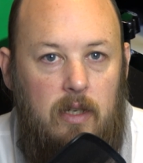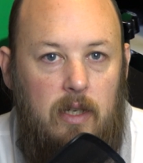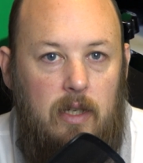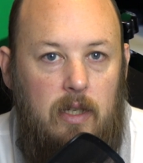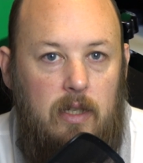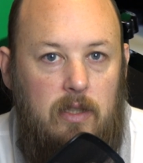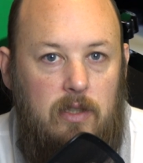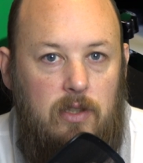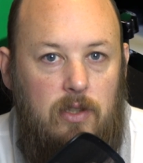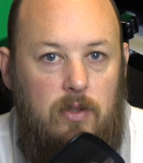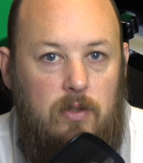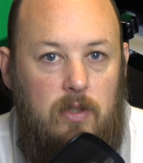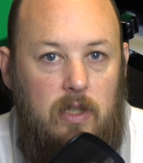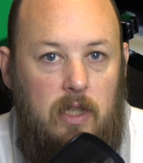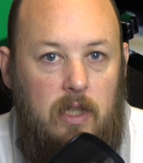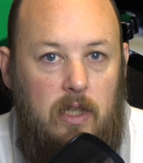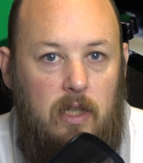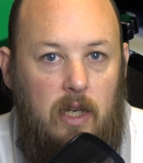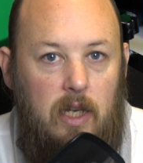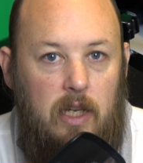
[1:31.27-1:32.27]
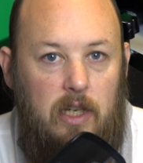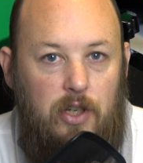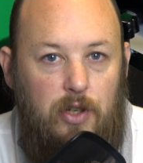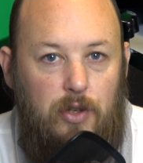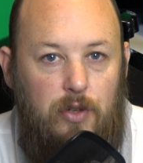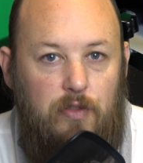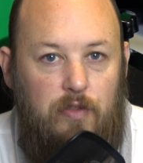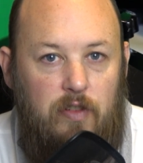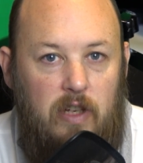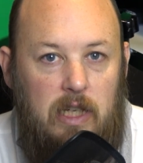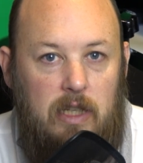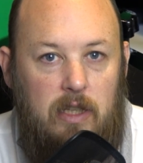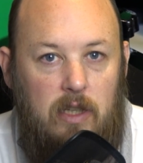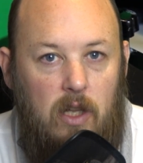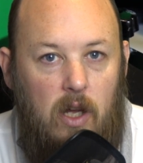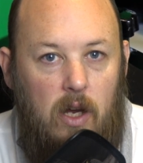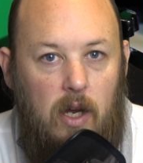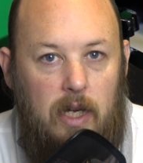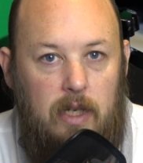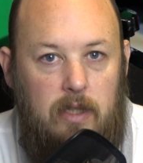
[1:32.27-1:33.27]
it is using a UV
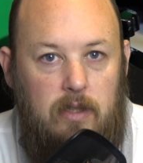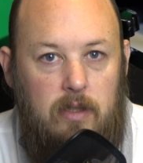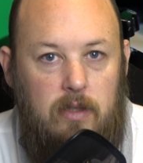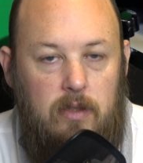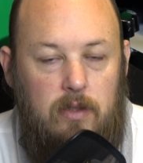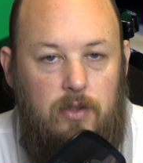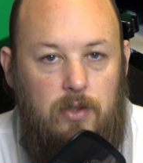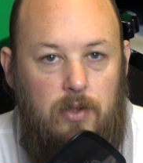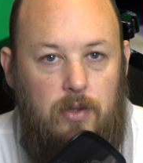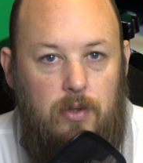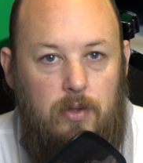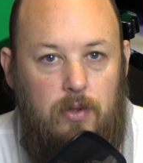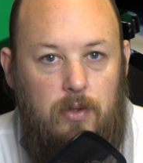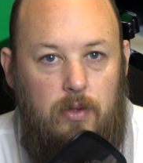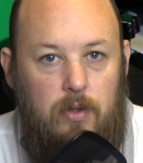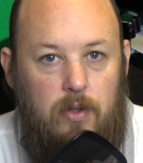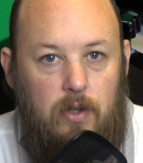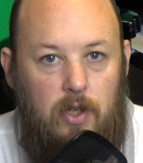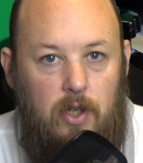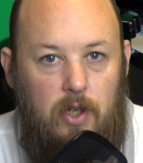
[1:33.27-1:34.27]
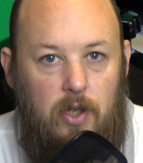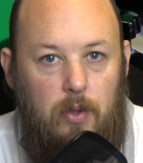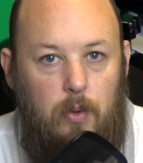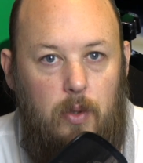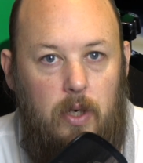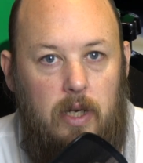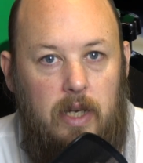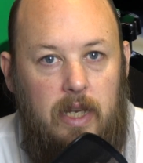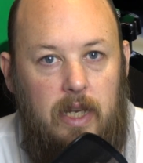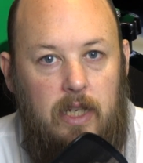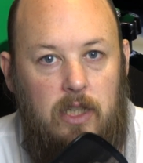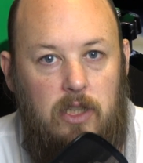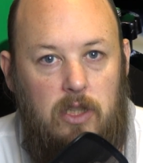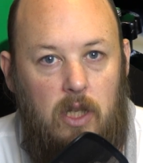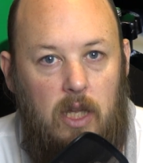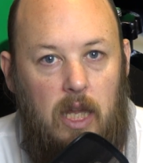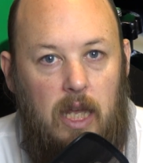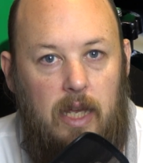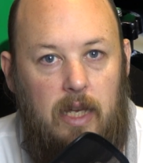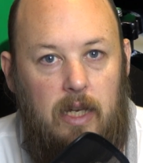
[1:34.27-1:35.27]
light to cure each
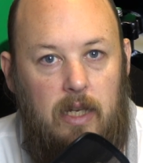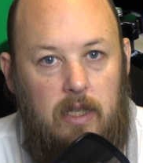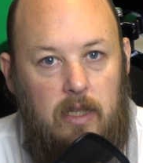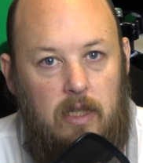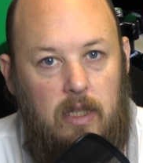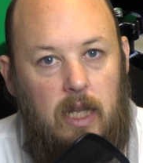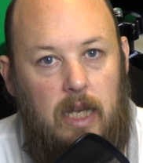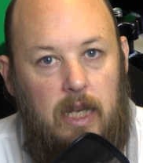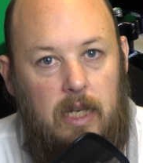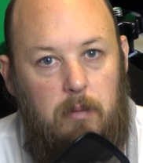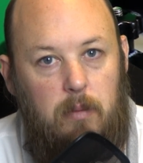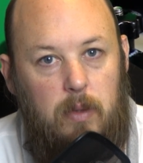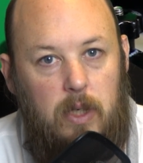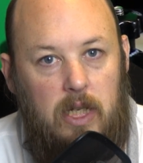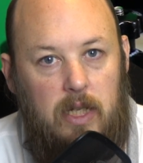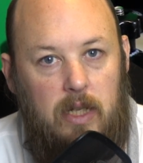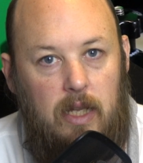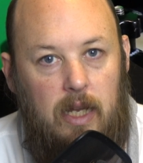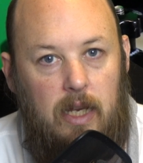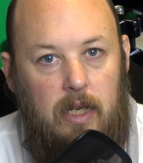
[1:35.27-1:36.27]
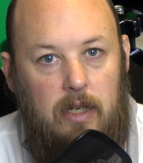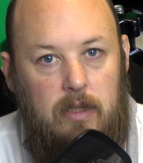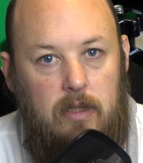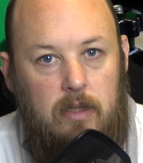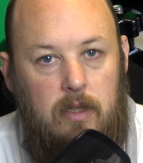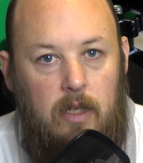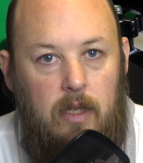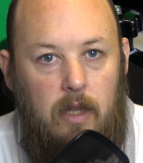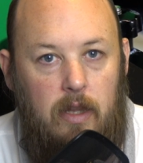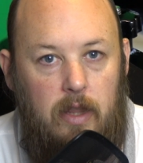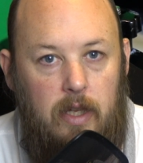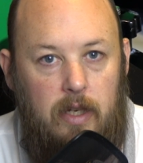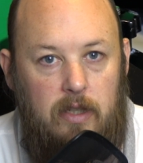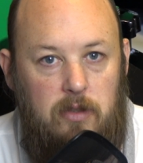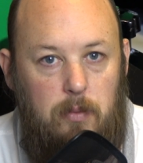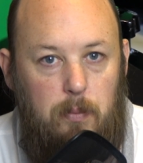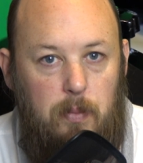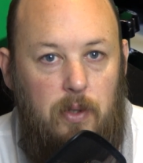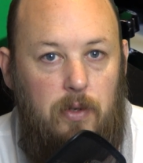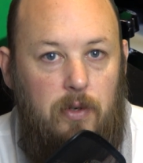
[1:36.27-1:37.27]
layer, layer by layer,
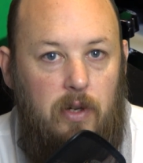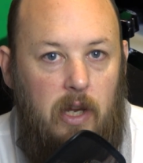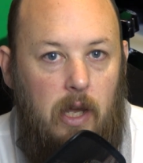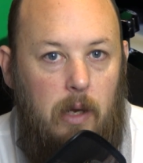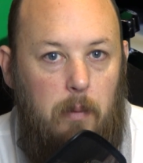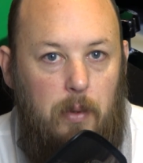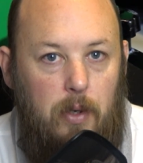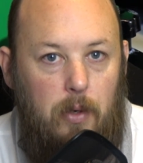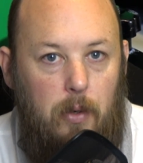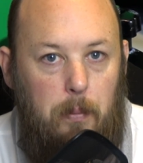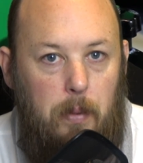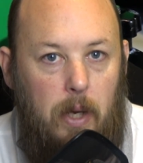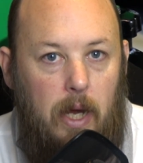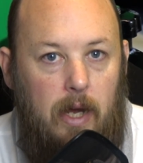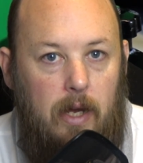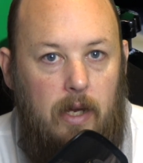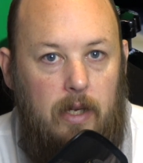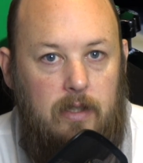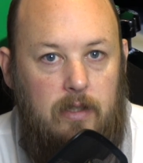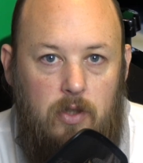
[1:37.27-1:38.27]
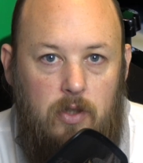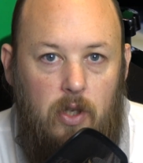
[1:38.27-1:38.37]
thus building up your part.